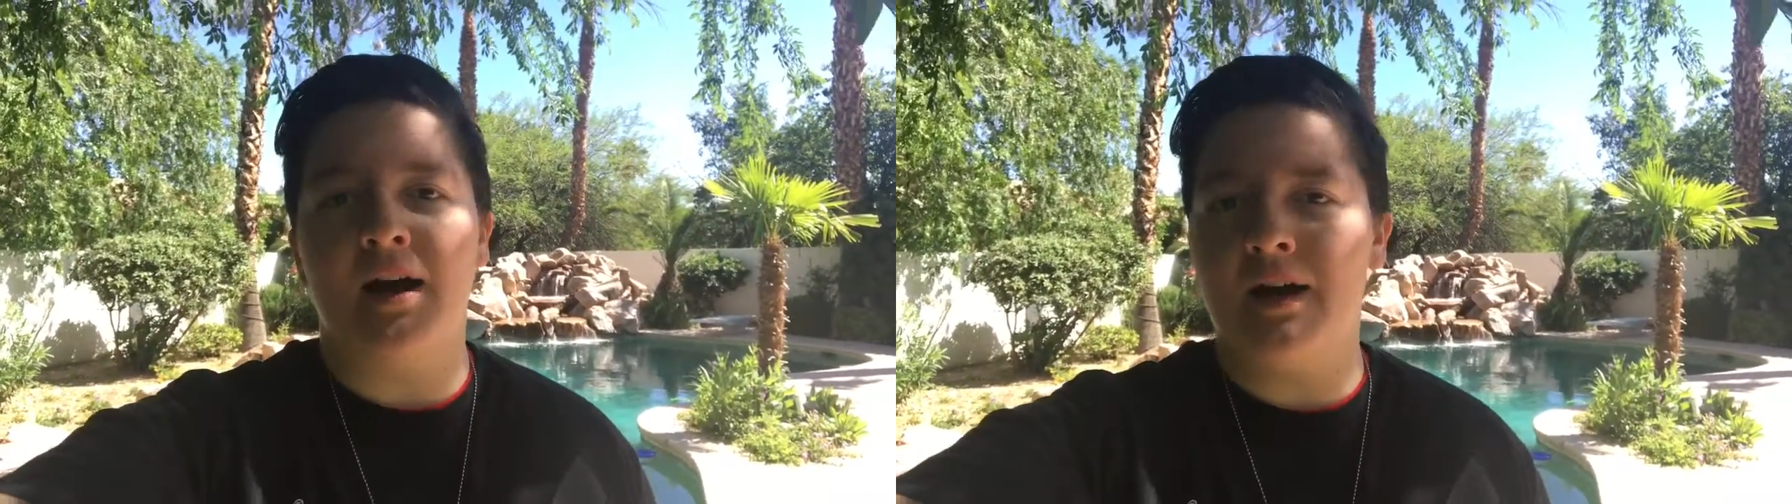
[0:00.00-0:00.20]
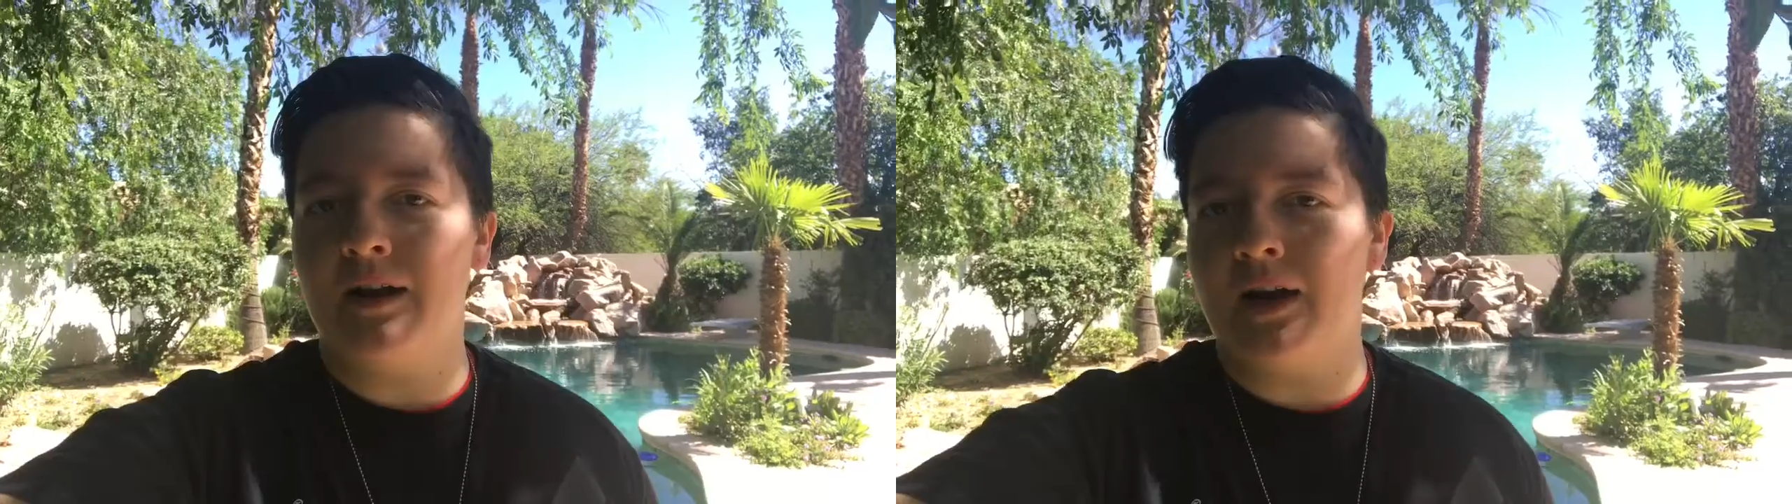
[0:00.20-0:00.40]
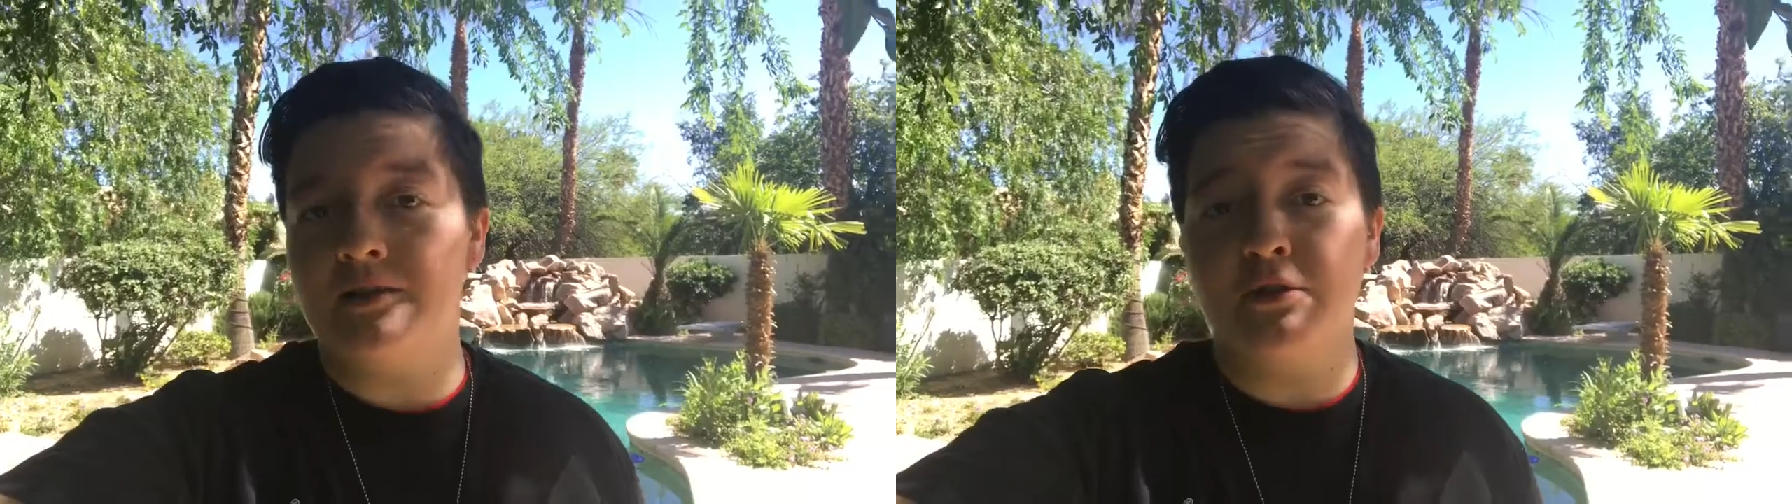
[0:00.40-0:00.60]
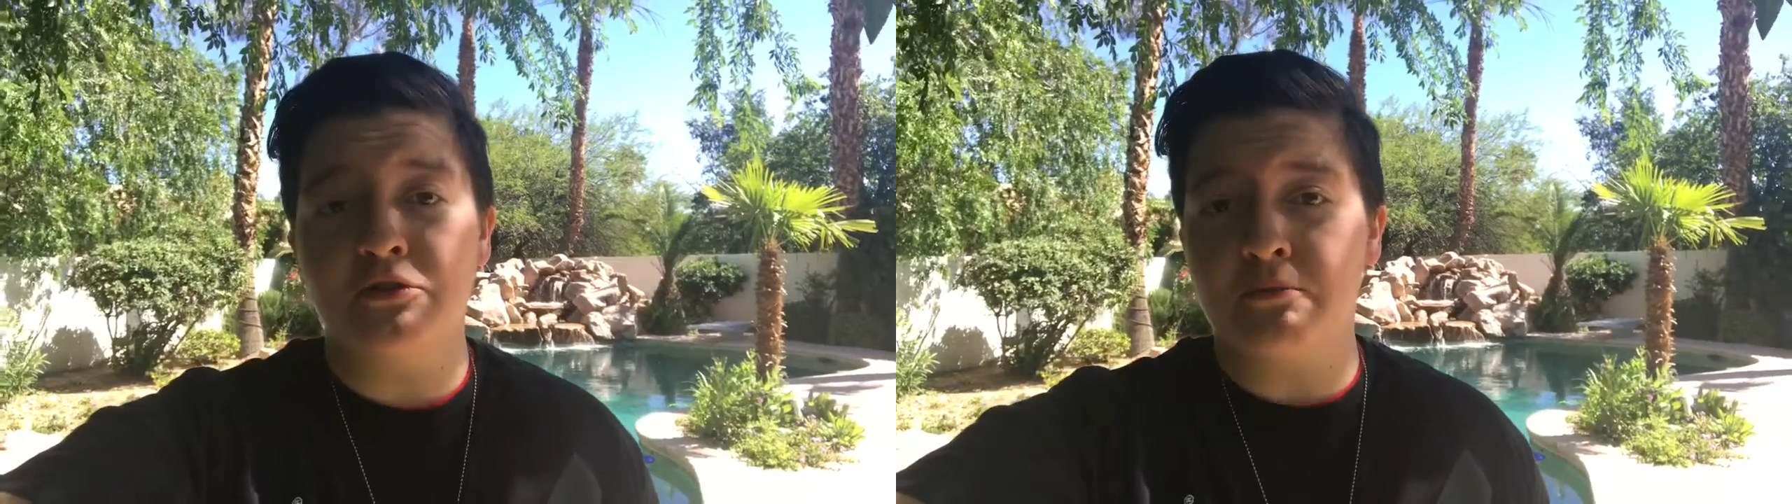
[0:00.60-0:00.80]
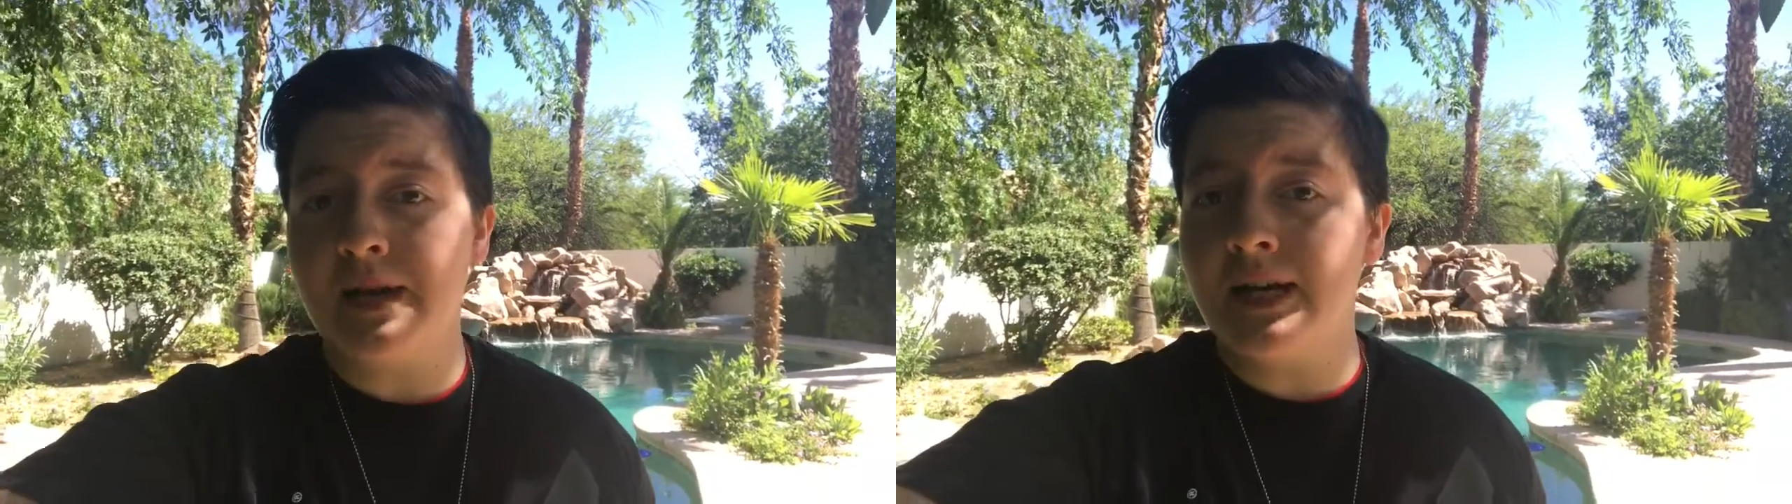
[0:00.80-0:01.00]
on
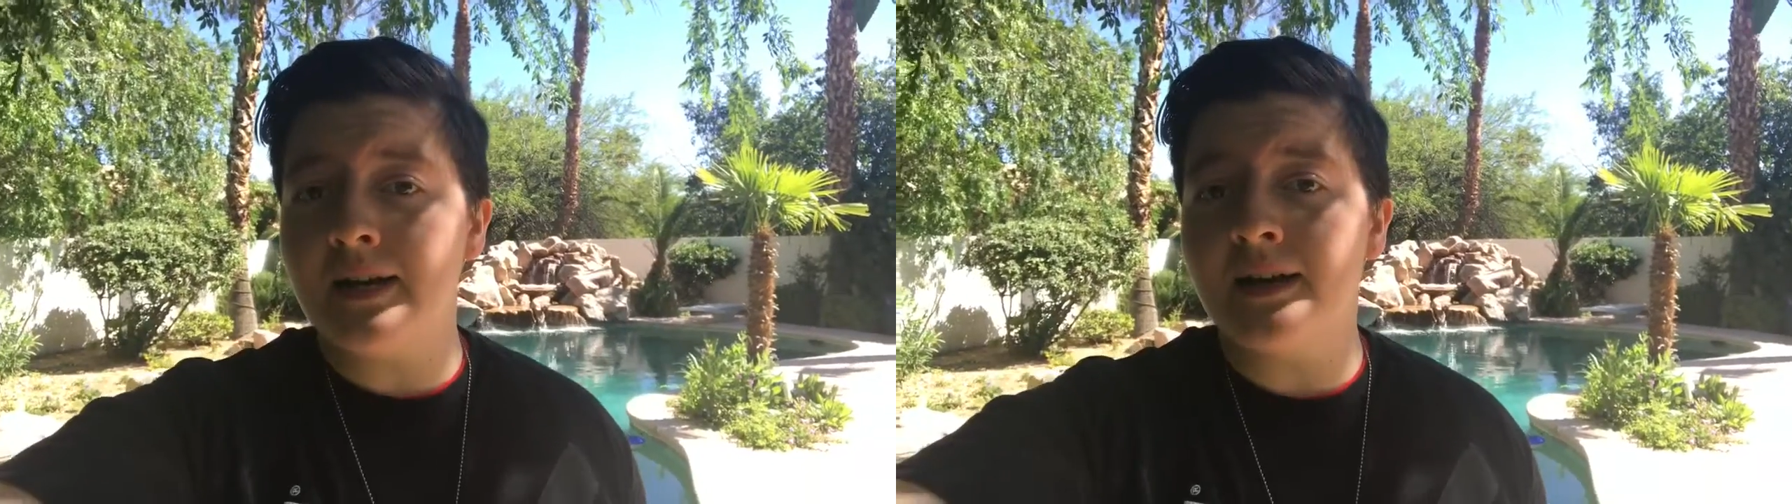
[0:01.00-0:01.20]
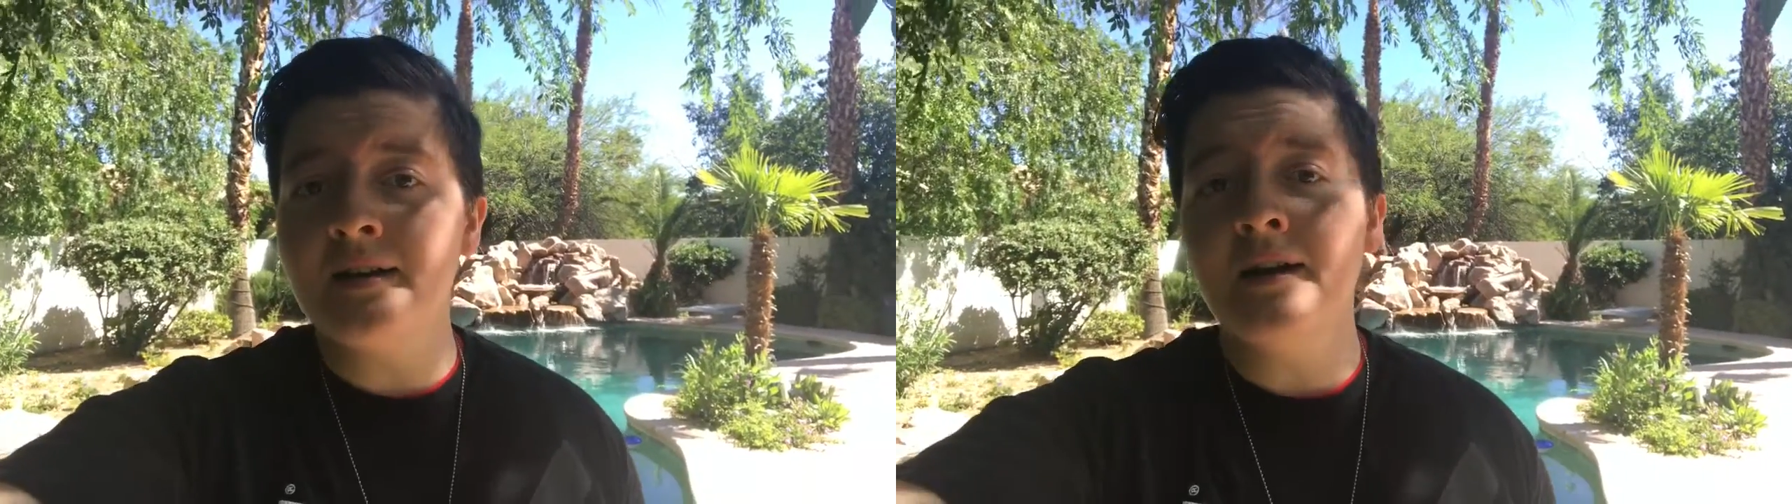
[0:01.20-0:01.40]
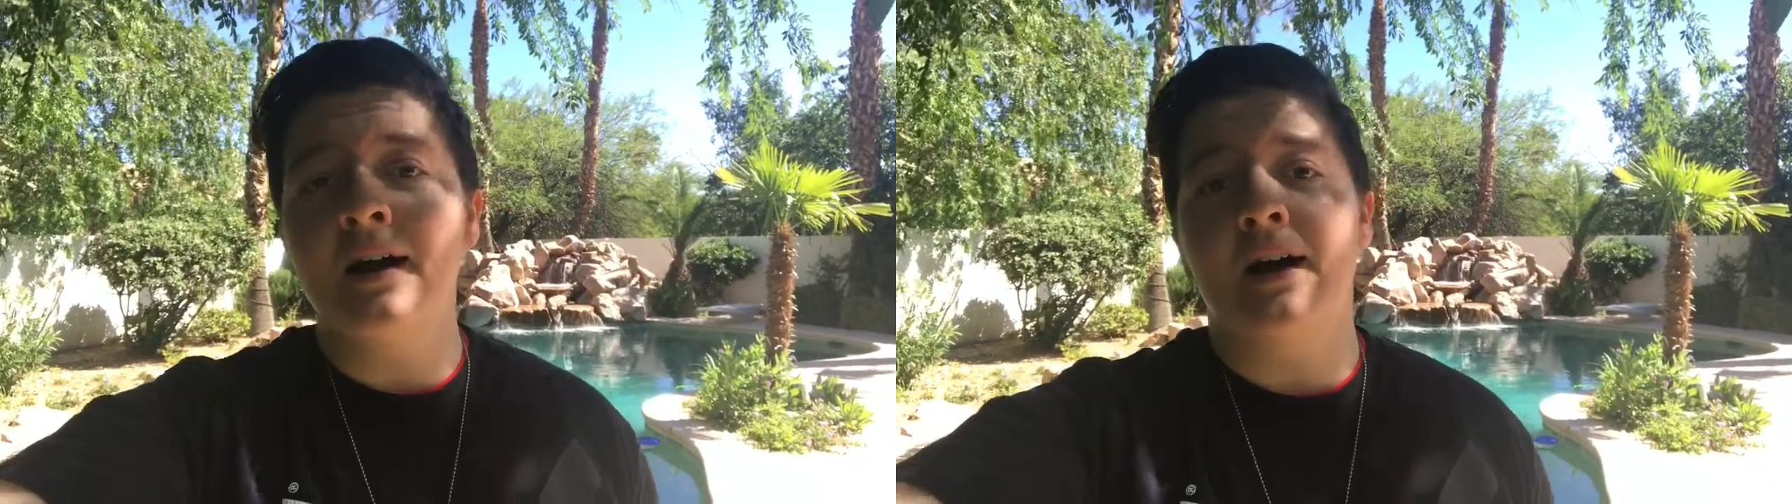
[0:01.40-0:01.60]
social media,